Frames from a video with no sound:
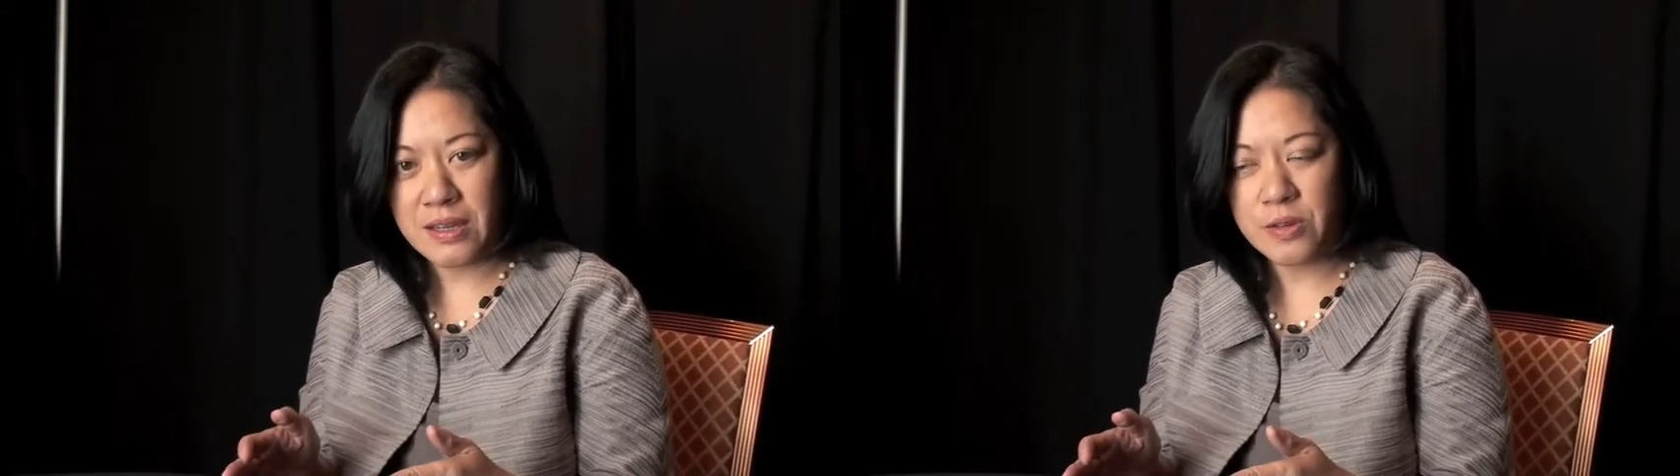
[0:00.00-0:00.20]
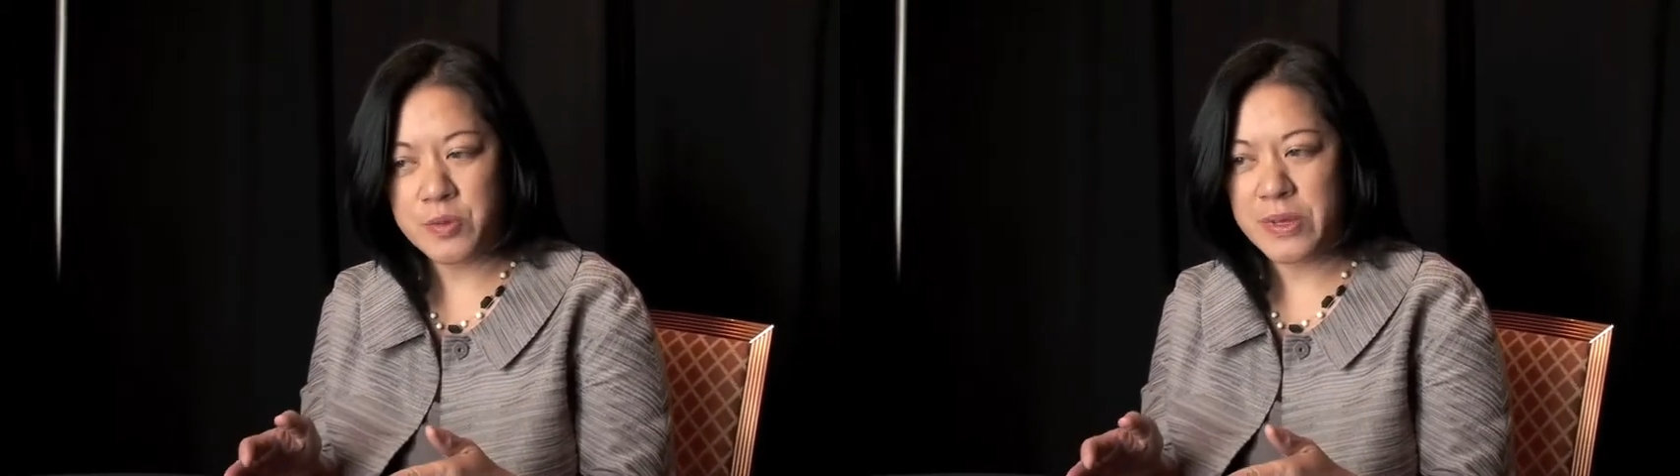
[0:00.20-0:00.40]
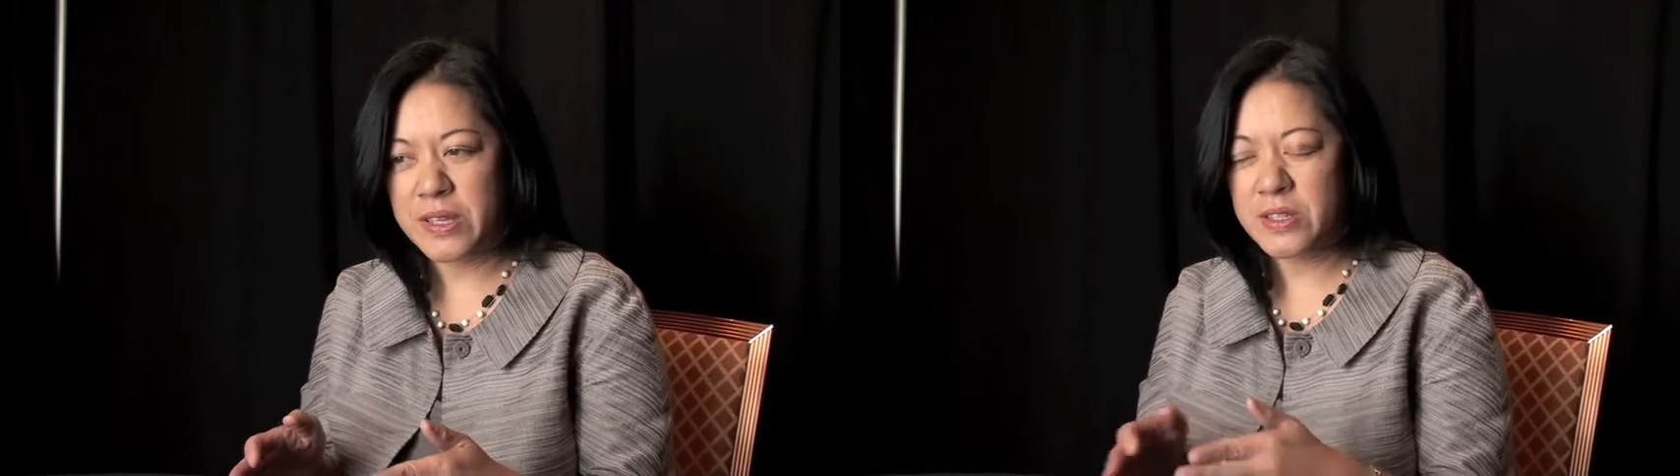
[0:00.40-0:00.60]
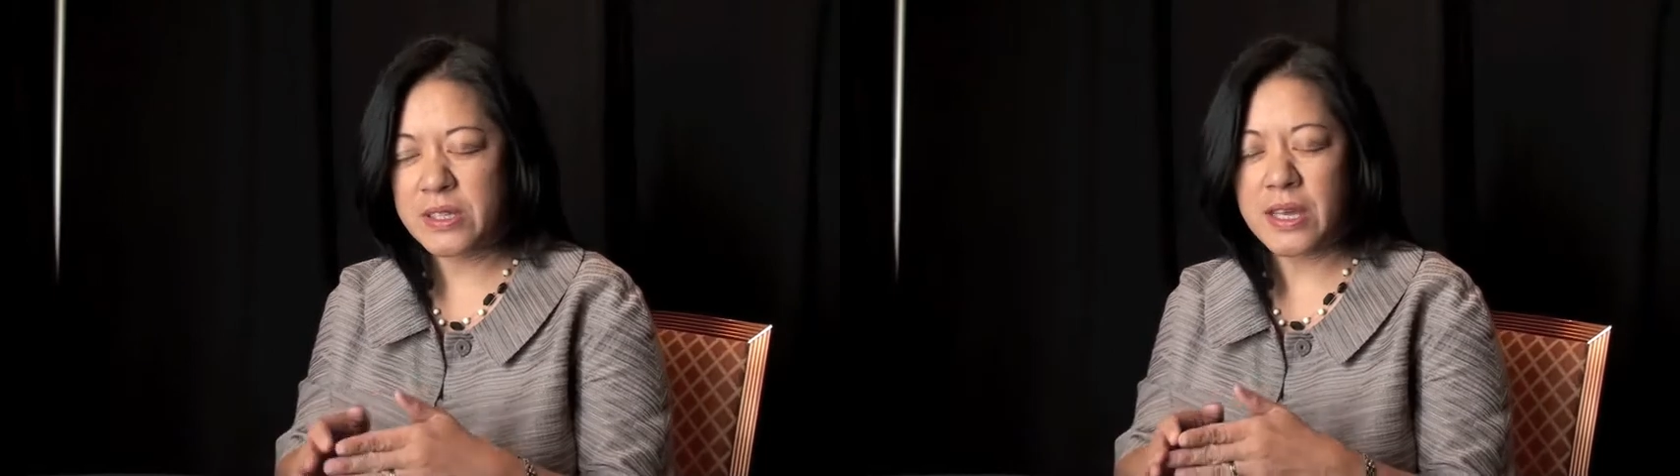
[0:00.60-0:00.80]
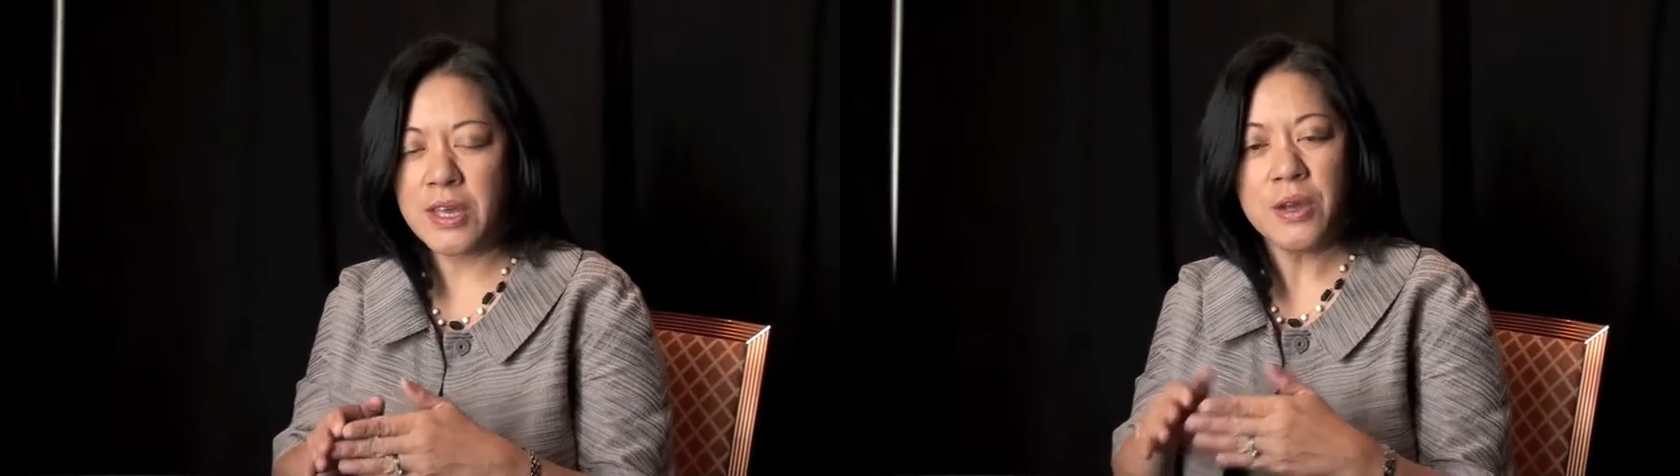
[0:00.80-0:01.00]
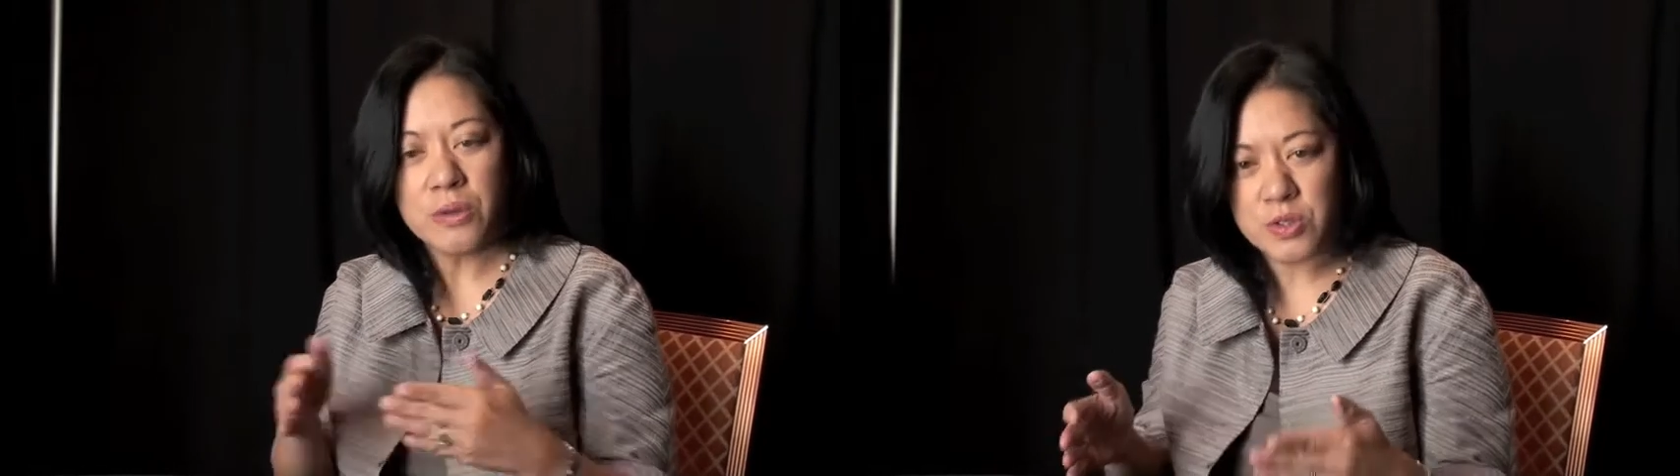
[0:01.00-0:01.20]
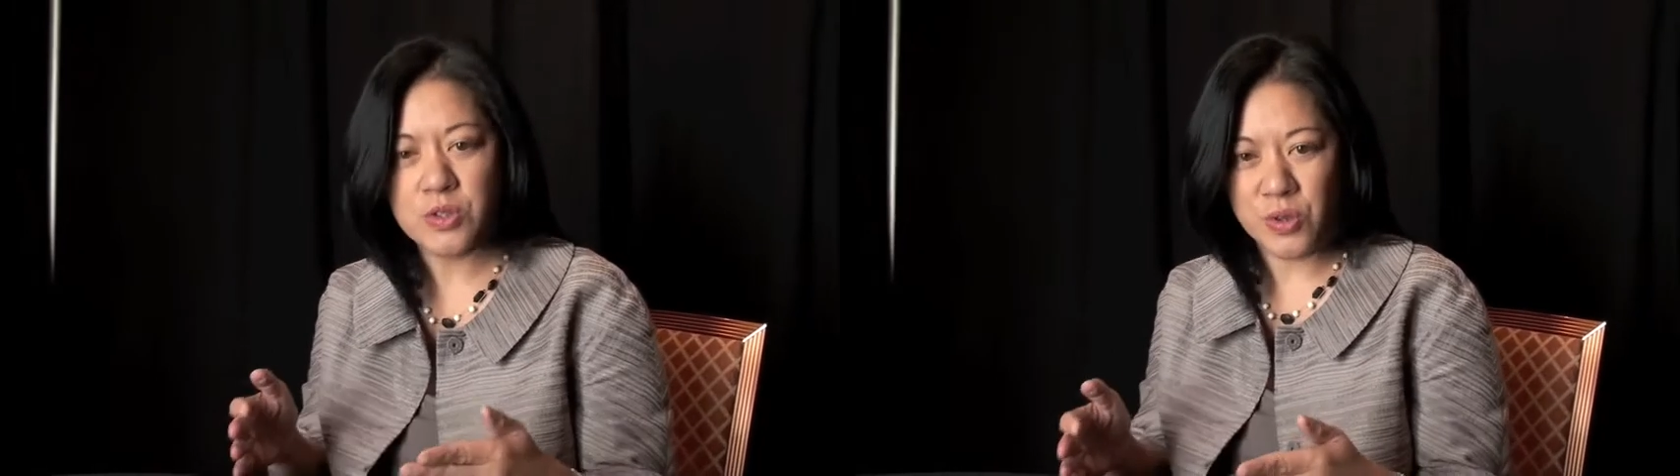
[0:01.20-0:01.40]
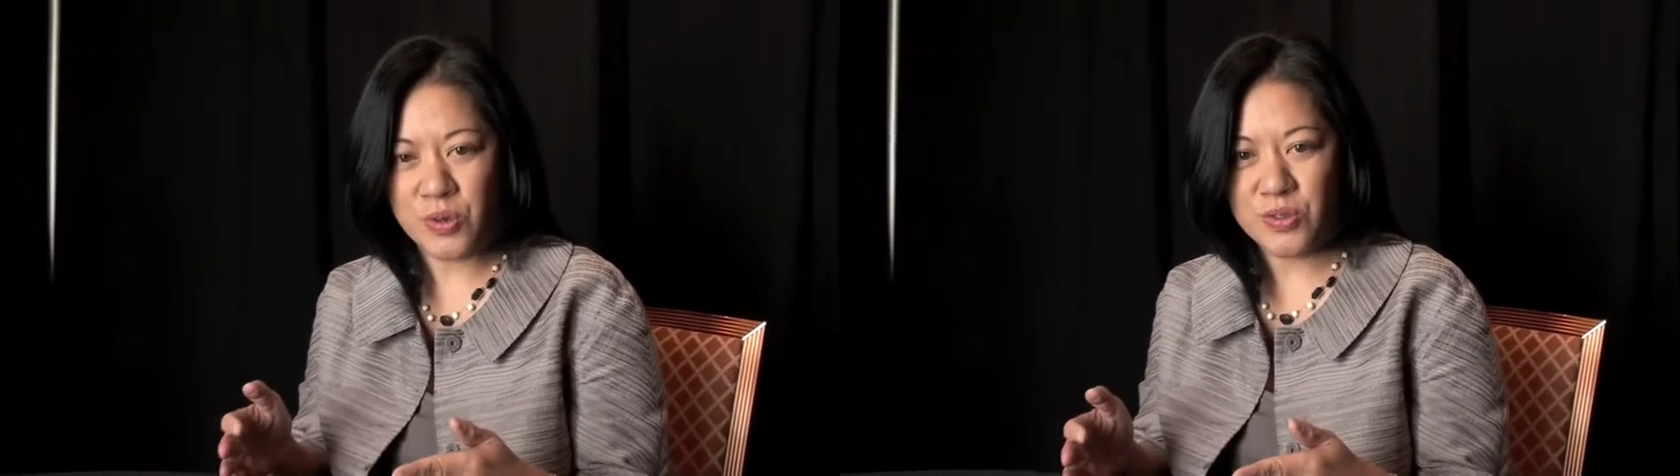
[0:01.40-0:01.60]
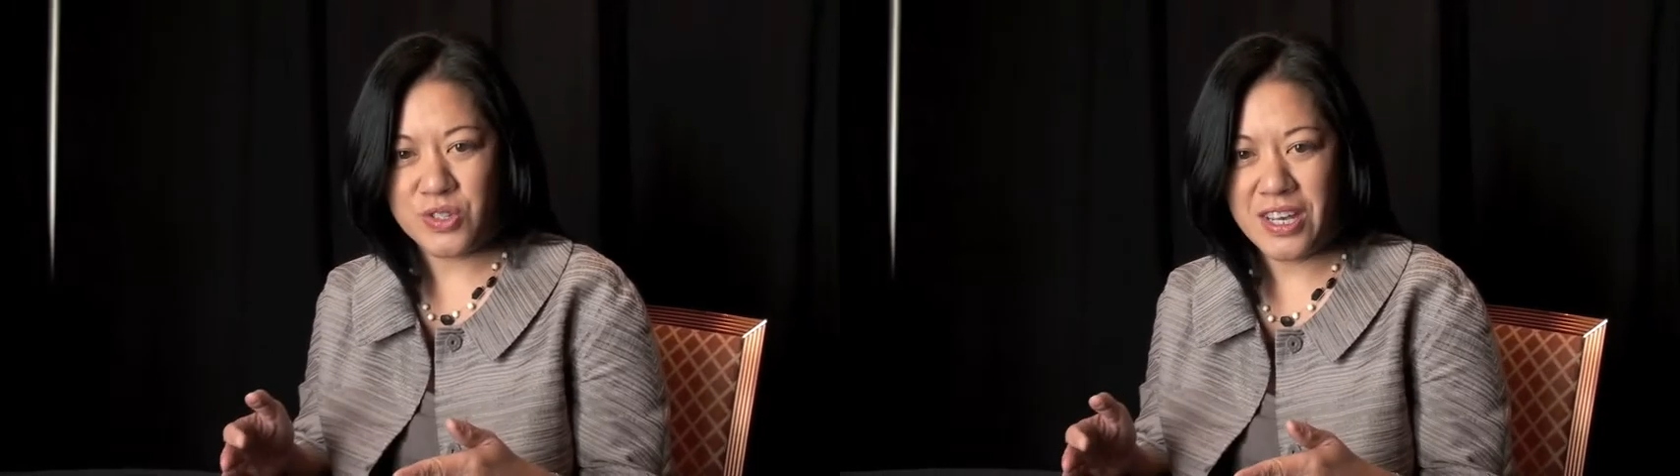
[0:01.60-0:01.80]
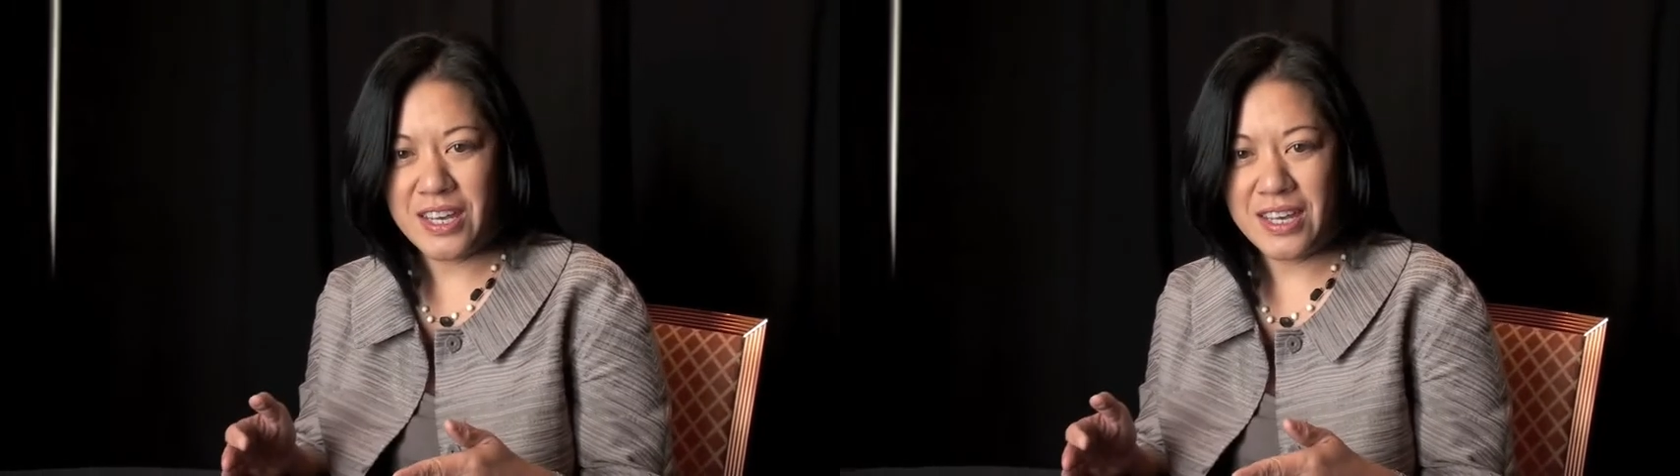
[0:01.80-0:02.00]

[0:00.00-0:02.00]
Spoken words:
there's been this huge surge